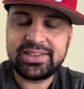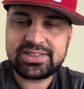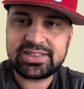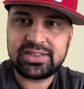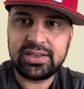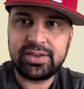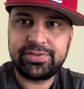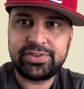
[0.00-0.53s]

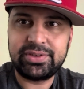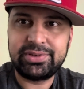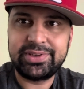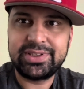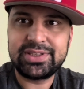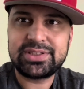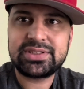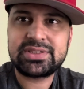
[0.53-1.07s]
stuff during
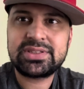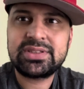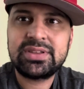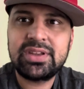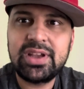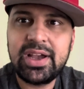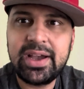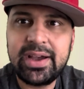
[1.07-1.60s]
this
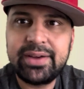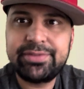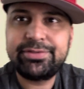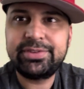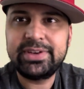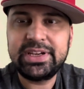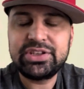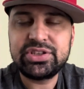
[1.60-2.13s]
uh,
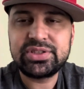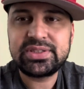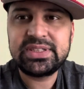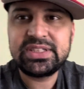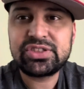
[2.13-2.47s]
free agency.